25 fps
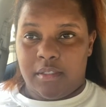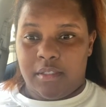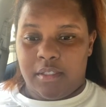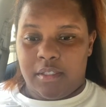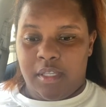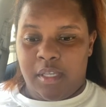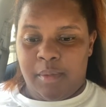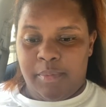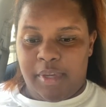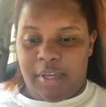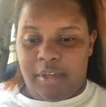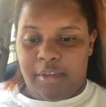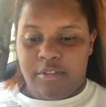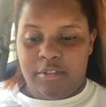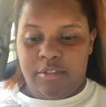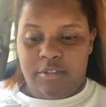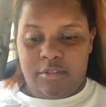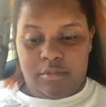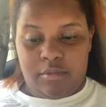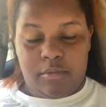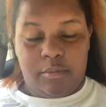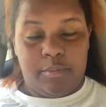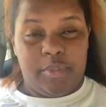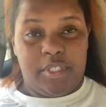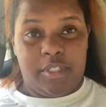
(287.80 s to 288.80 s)
about
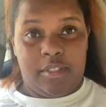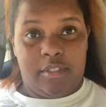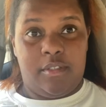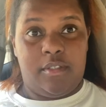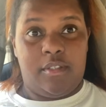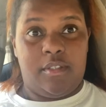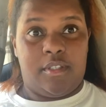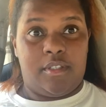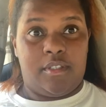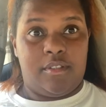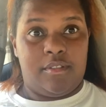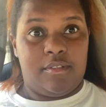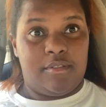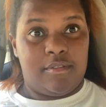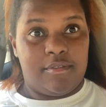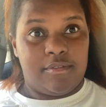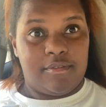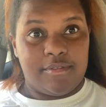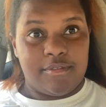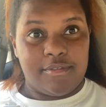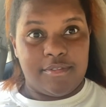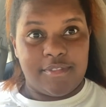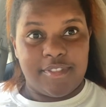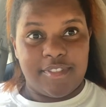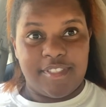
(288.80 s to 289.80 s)
you'll be good
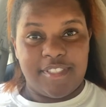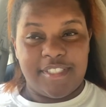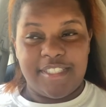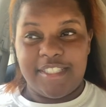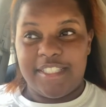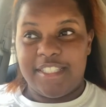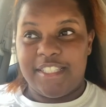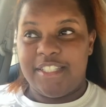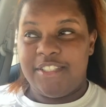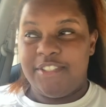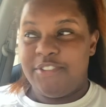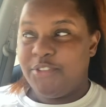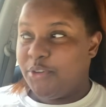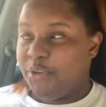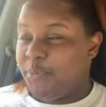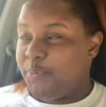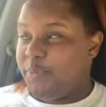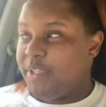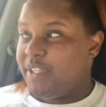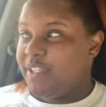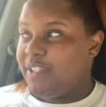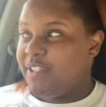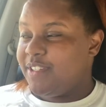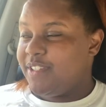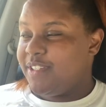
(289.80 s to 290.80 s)
You'll
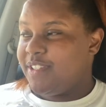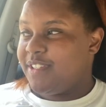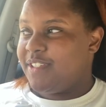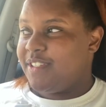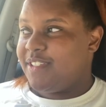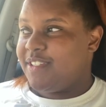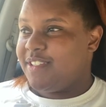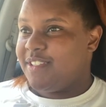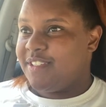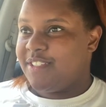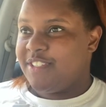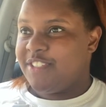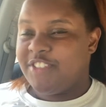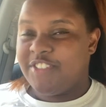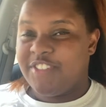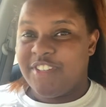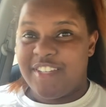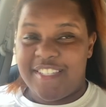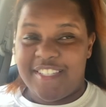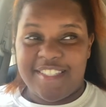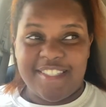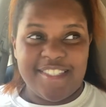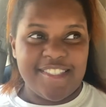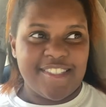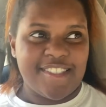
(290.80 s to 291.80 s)
be good.
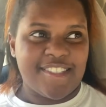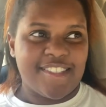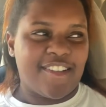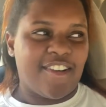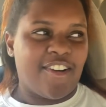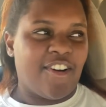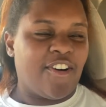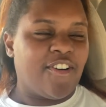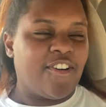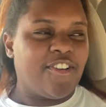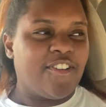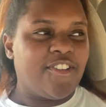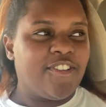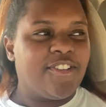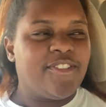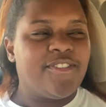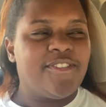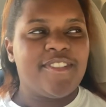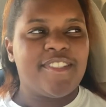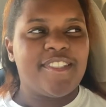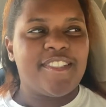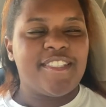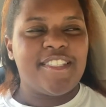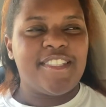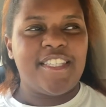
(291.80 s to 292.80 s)
Trust. All
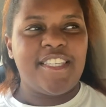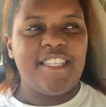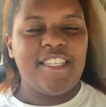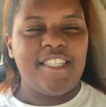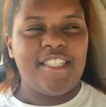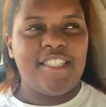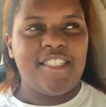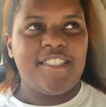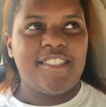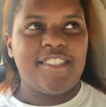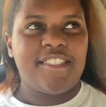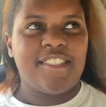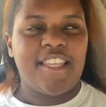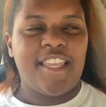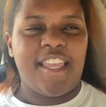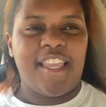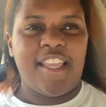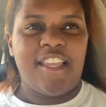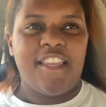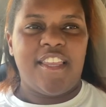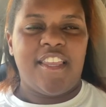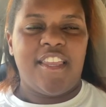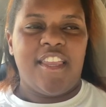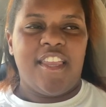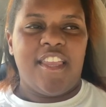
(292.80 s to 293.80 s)
those things. Like,
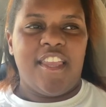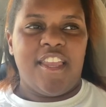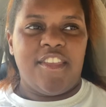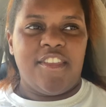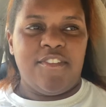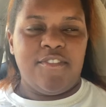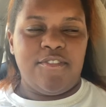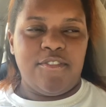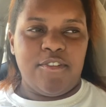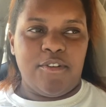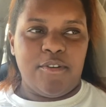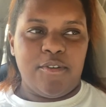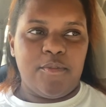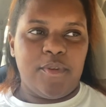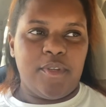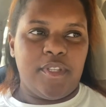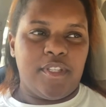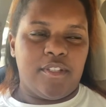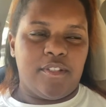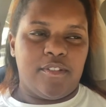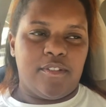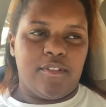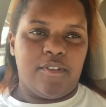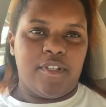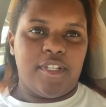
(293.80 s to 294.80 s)
you know, when
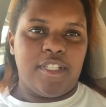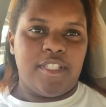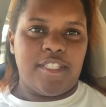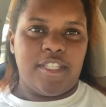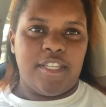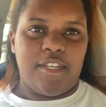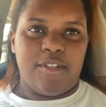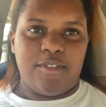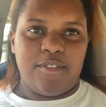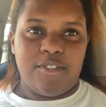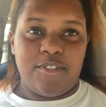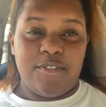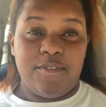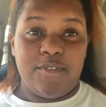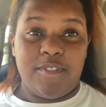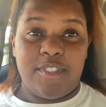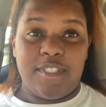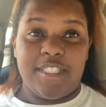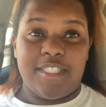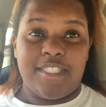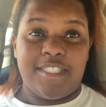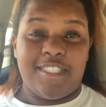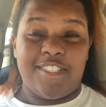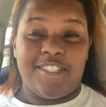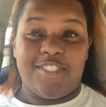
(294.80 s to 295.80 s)
the Lord tells you
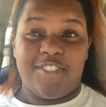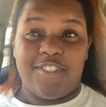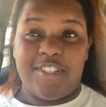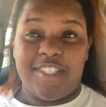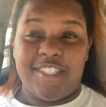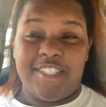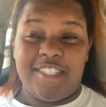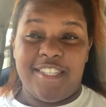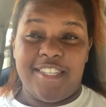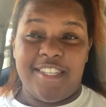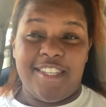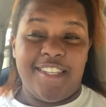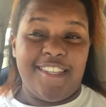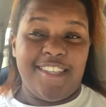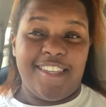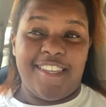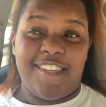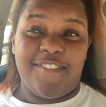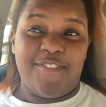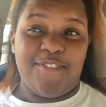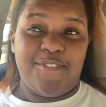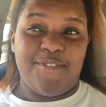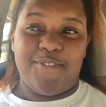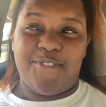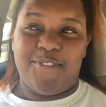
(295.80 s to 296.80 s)
just to trust, He didn't
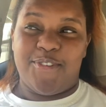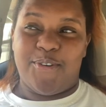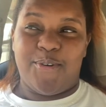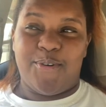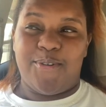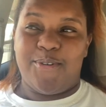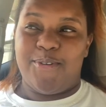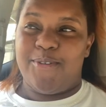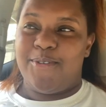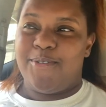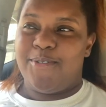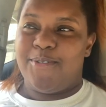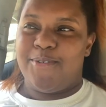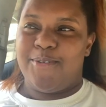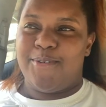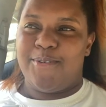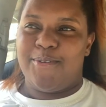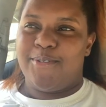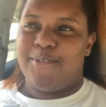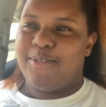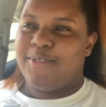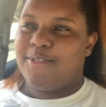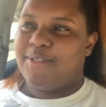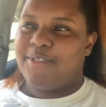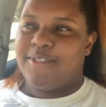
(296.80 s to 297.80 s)
give you
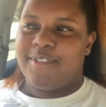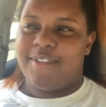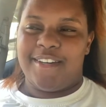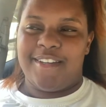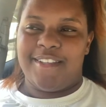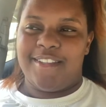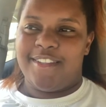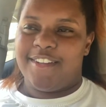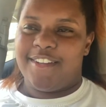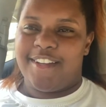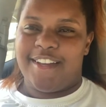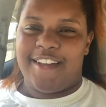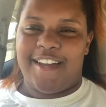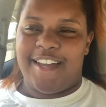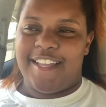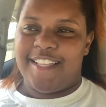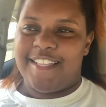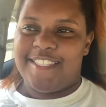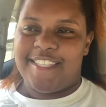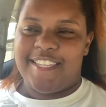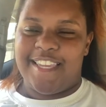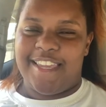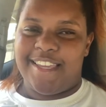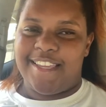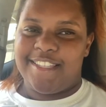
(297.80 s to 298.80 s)
no other
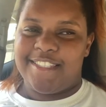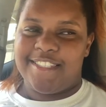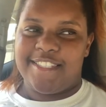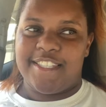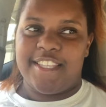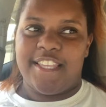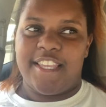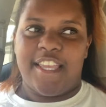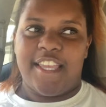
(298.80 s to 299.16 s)
context.